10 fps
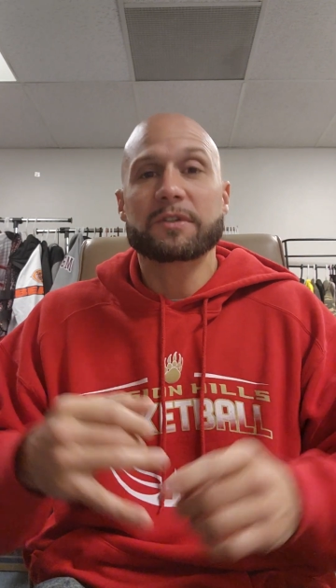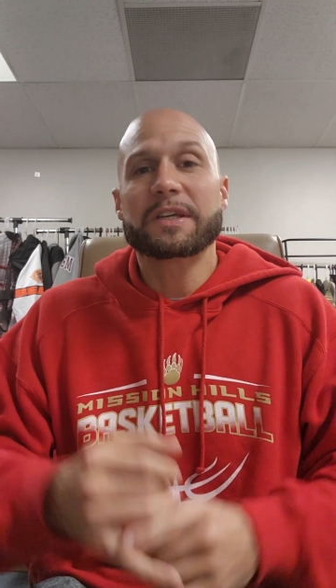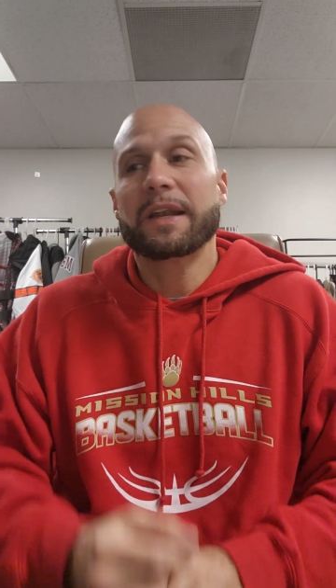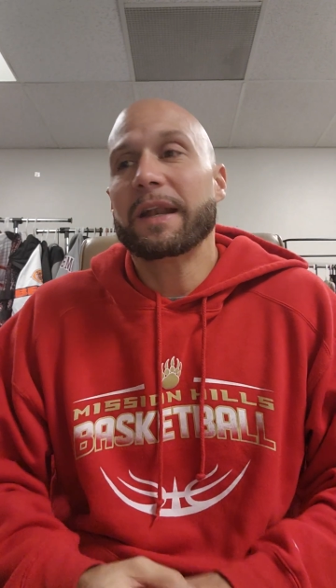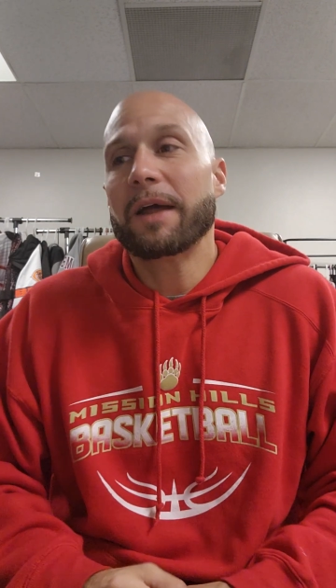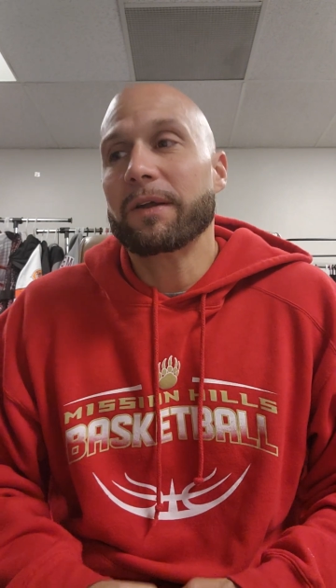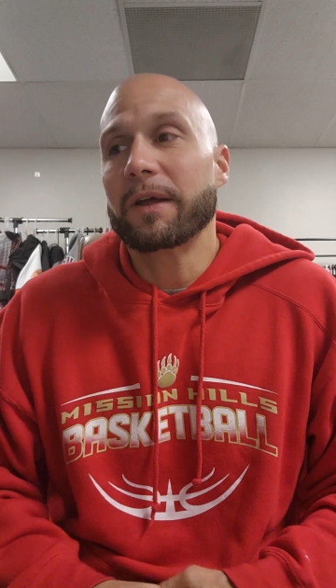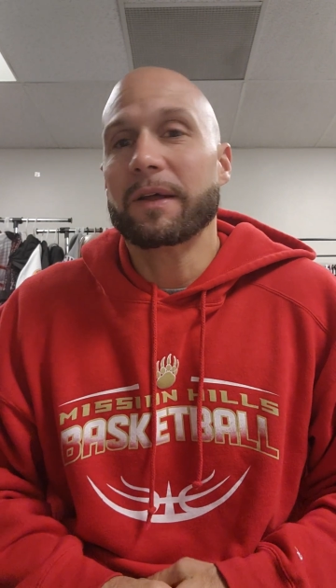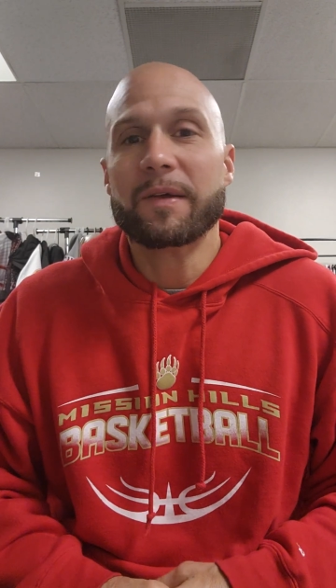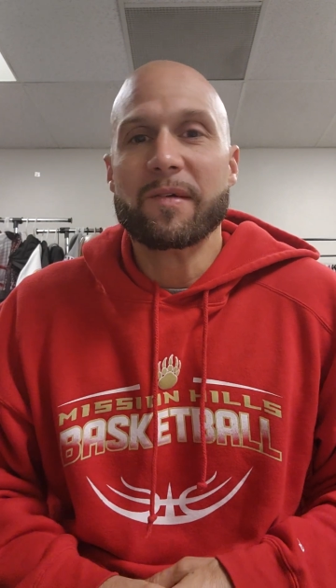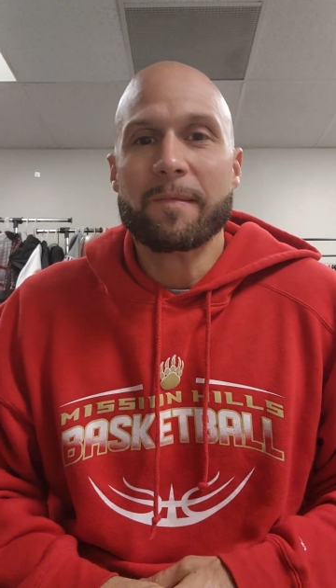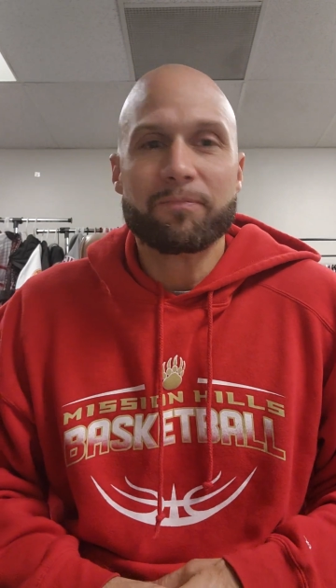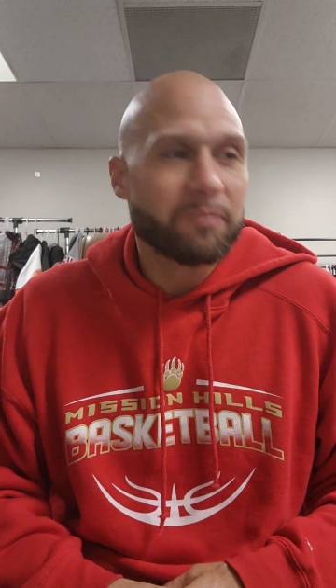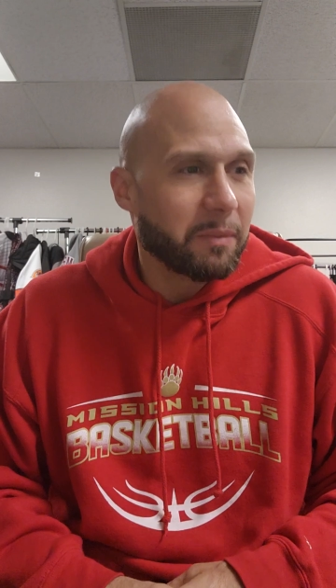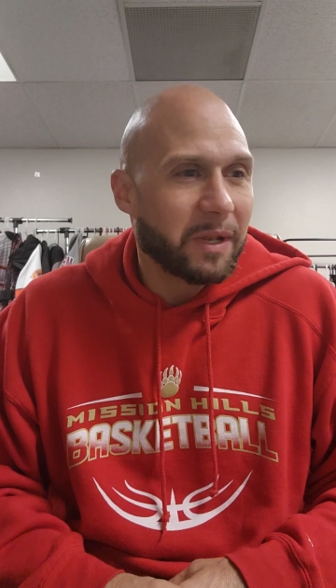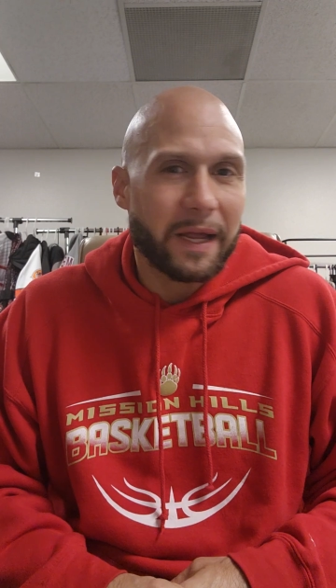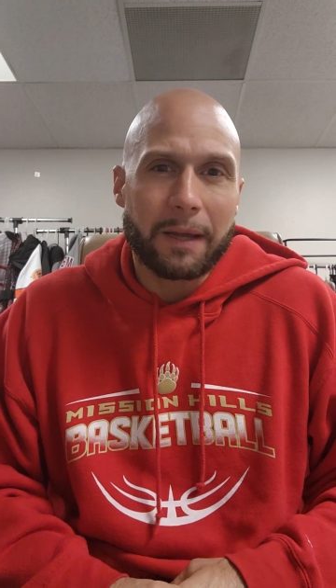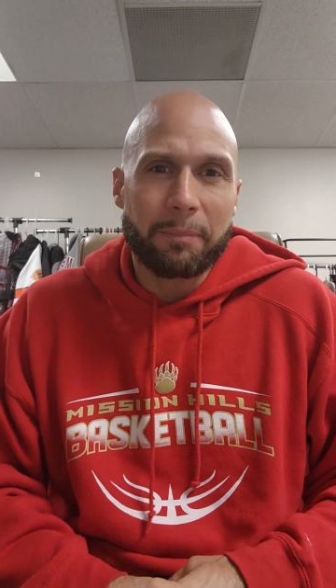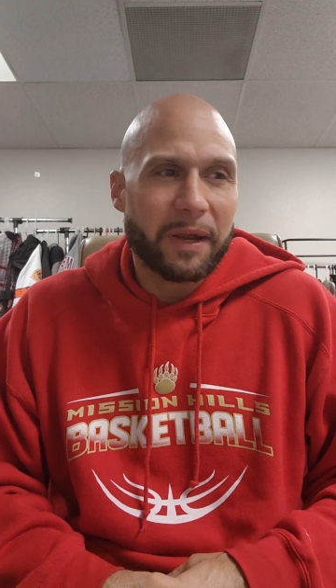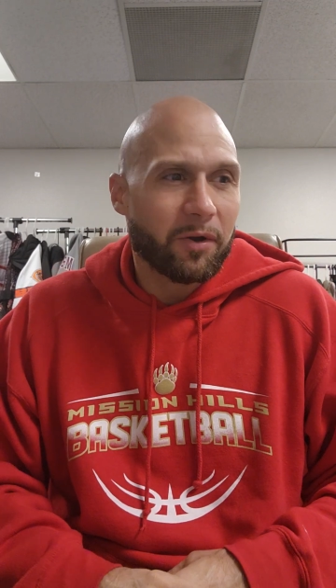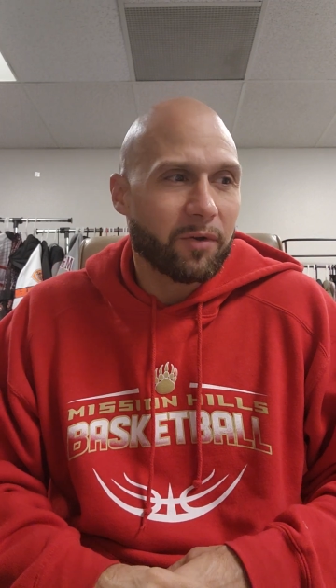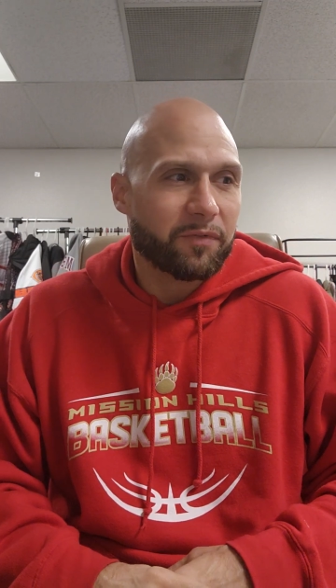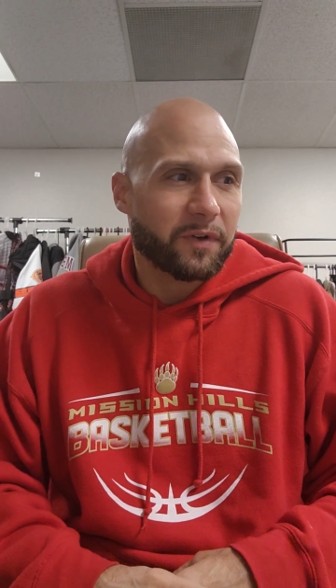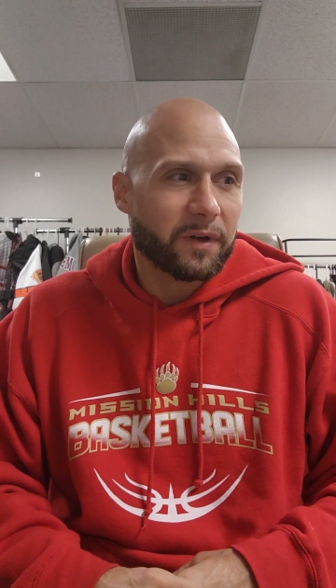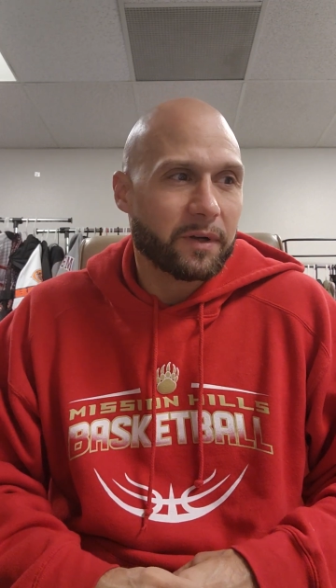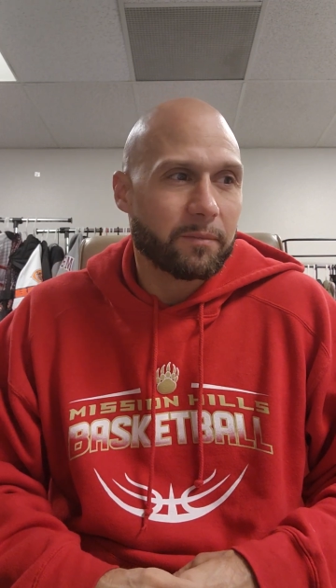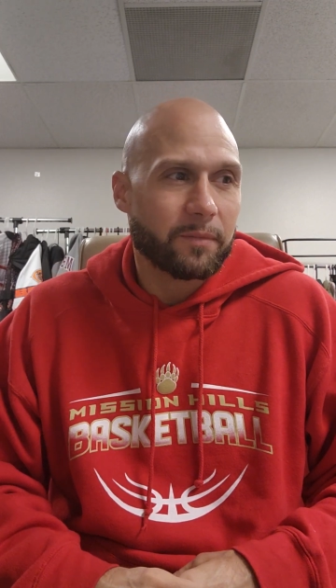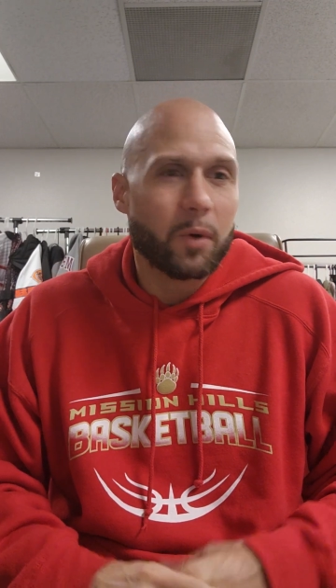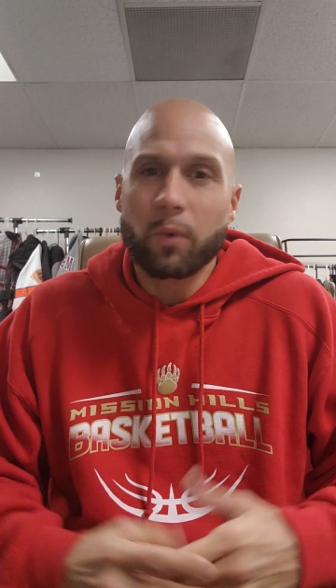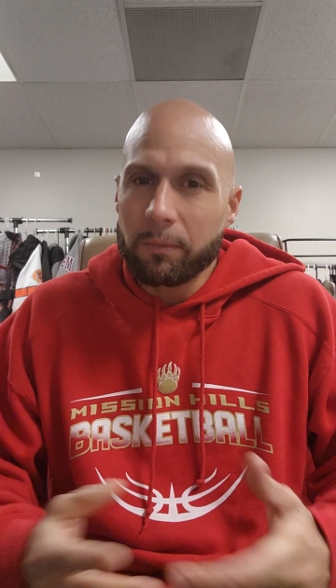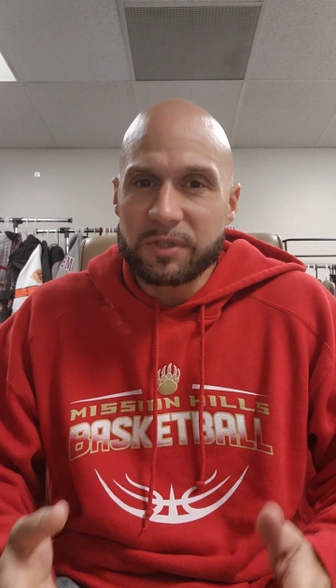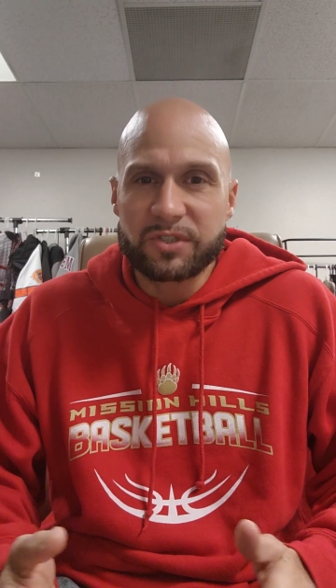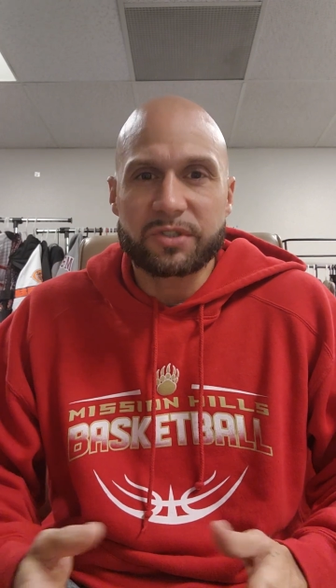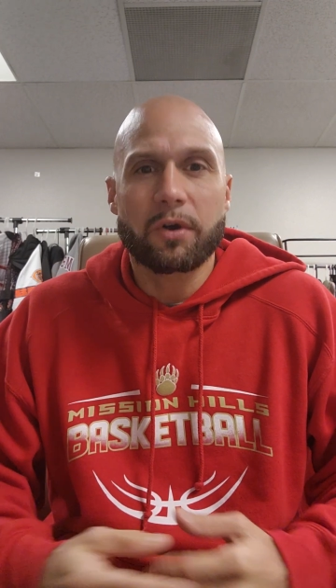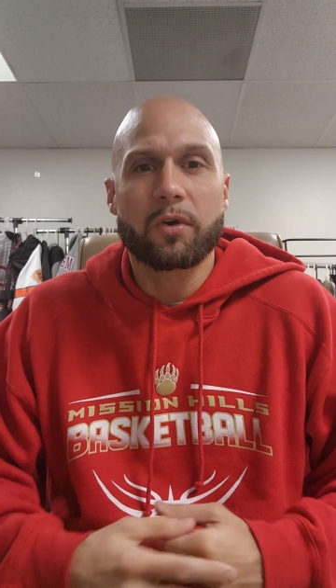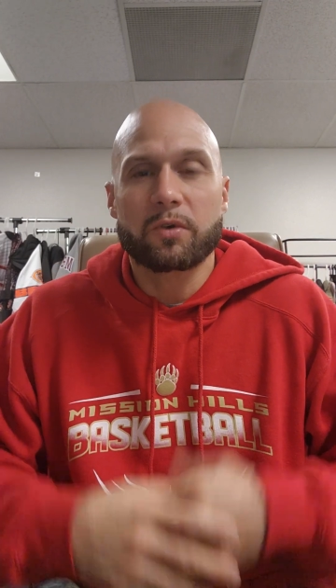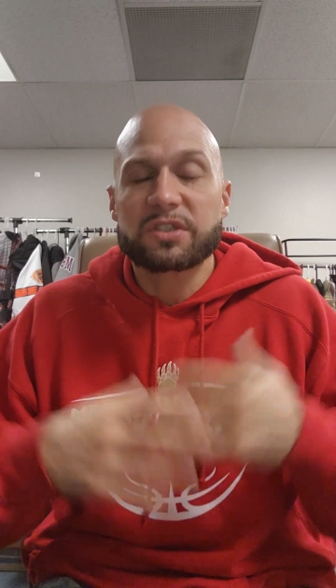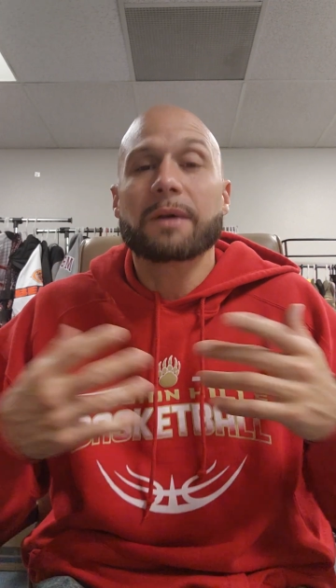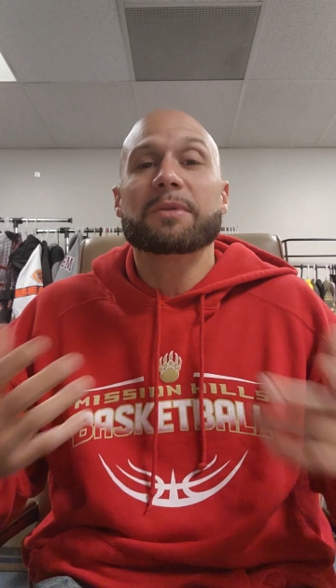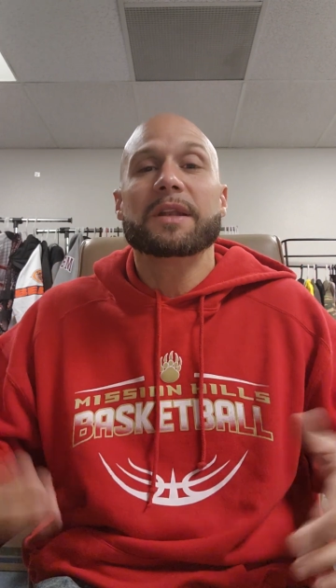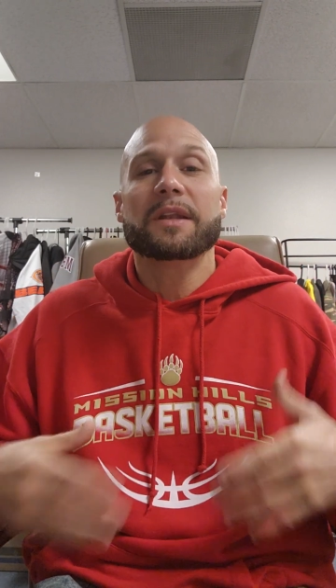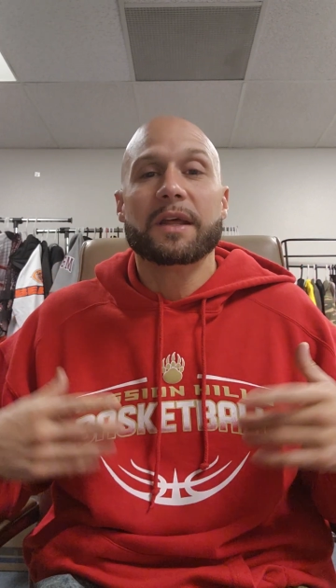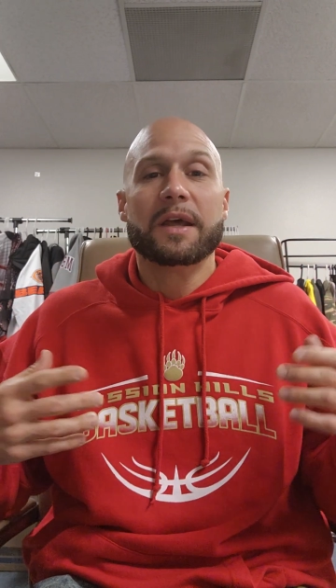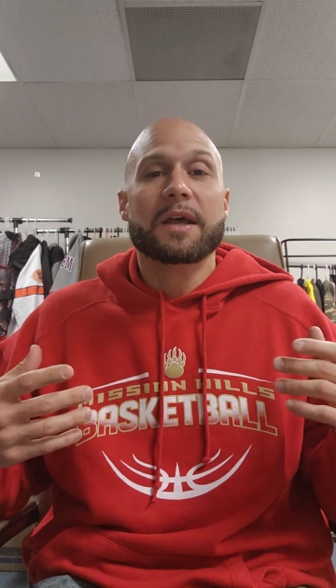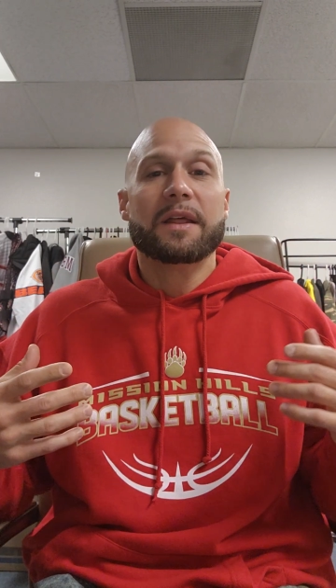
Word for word: Sending out a maybe like a pair of um, a women's skirt or something